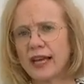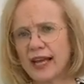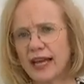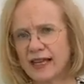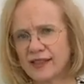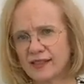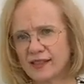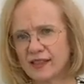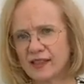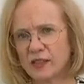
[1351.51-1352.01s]

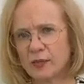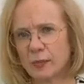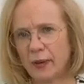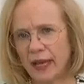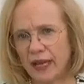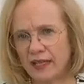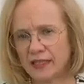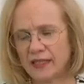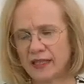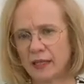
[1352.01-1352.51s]
as this
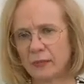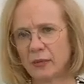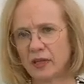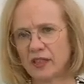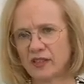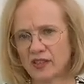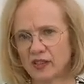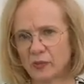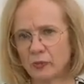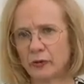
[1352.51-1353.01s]

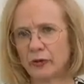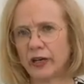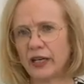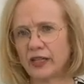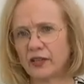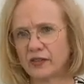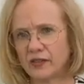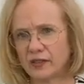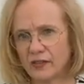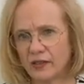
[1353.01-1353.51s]
pandemic
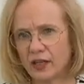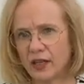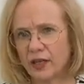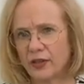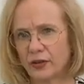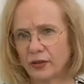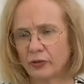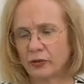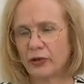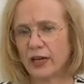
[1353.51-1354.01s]
spreads
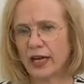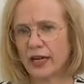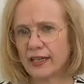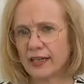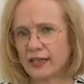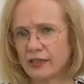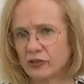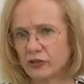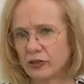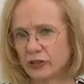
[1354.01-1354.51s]
through our
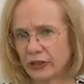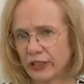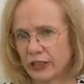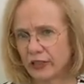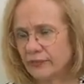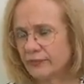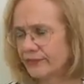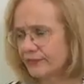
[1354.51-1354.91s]
country.